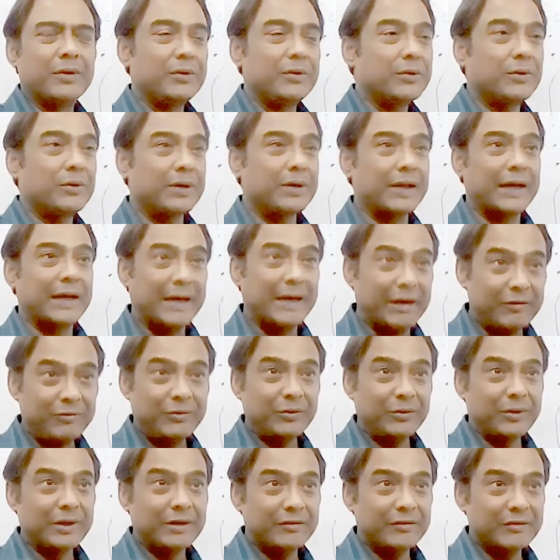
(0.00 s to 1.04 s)
You don't have
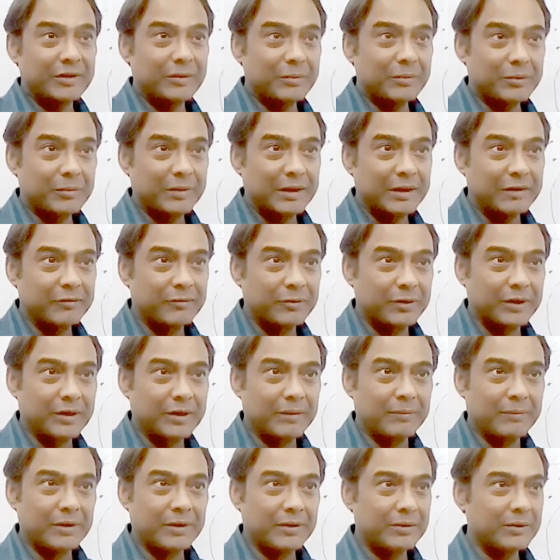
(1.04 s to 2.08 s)
to give the mobile phone
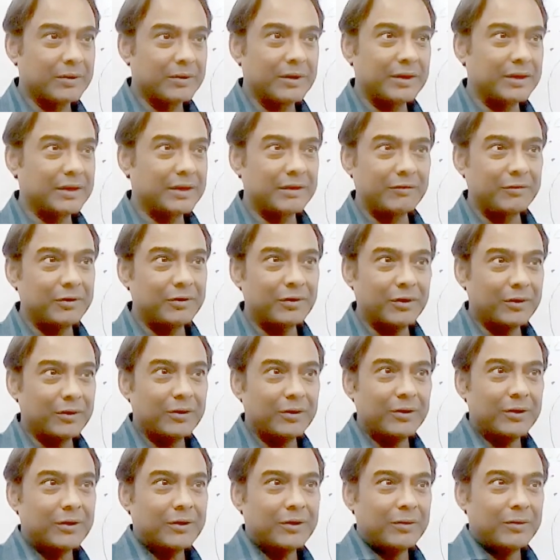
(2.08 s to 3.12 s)
number. Do not give
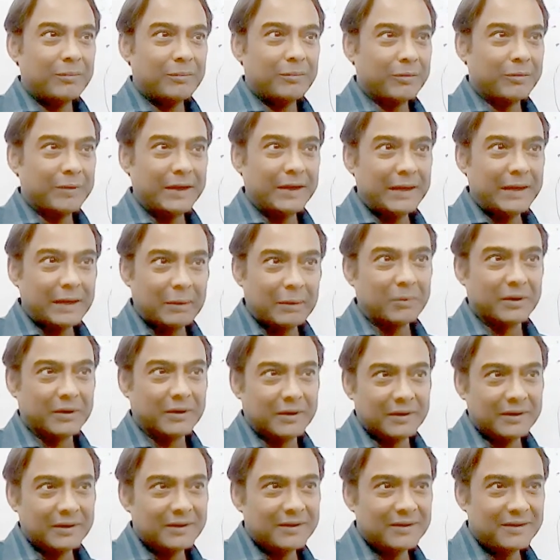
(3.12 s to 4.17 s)
your mobile
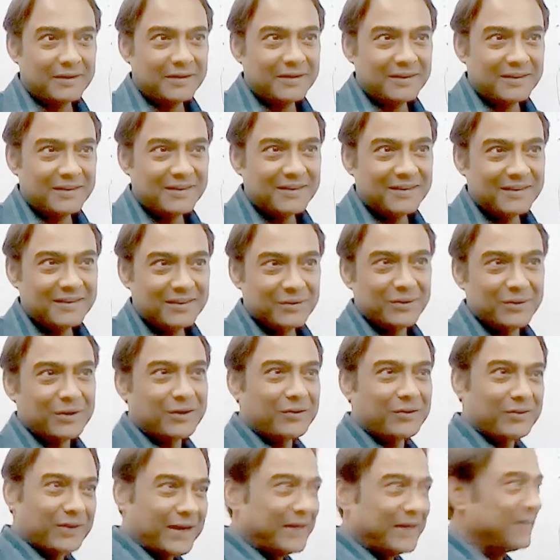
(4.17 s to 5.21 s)
number. Do
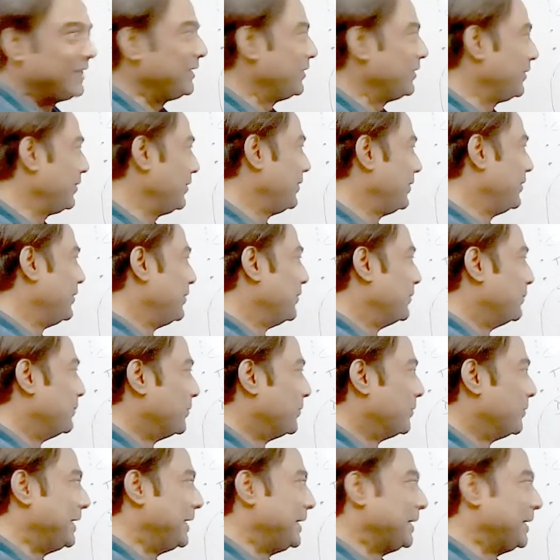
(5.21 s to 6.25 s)
not write your
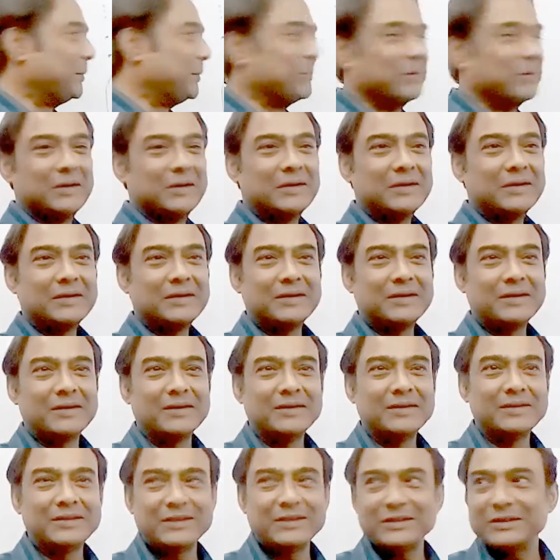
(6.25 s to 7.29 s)
mobile number.
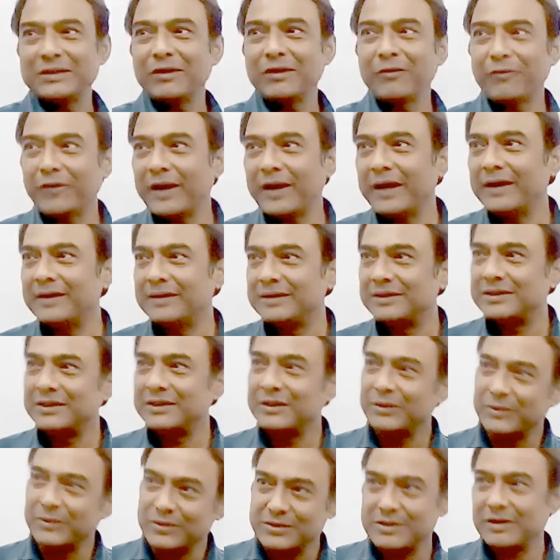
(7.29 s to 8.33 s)
She is your friend.
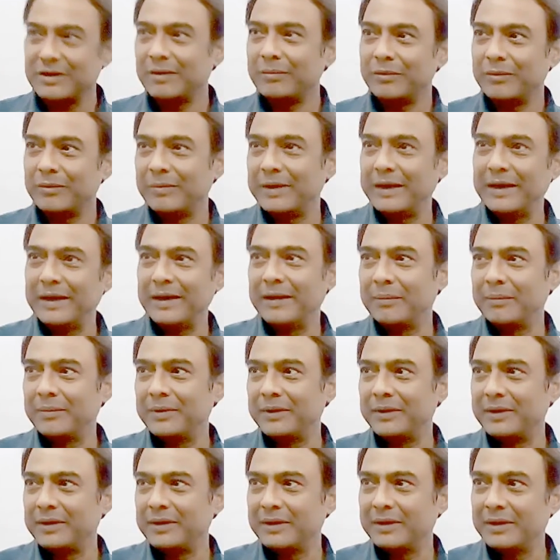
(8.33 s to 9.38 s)
She knows your mobile
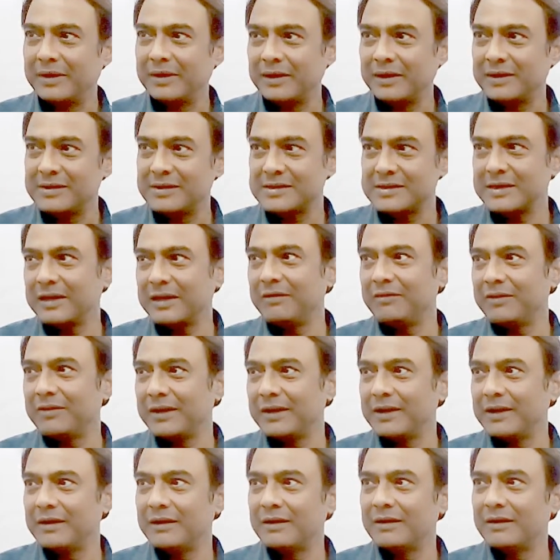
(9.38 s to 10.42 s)
number. It is saved
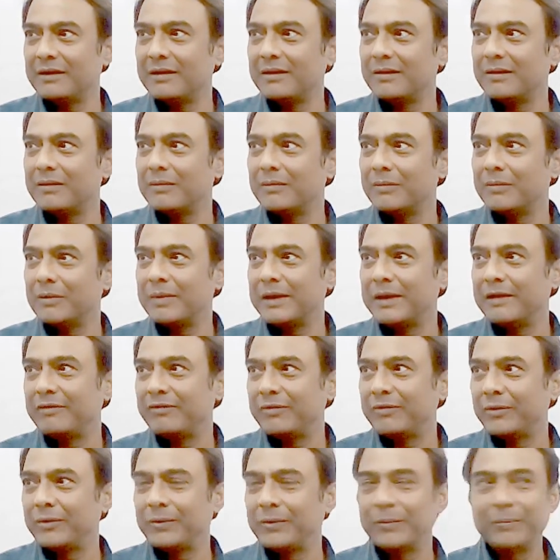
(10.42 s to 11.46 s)
in her mobile
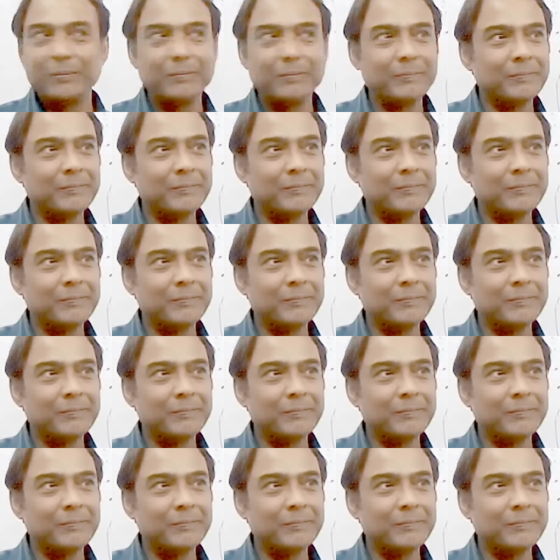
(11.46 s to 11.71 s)
phone.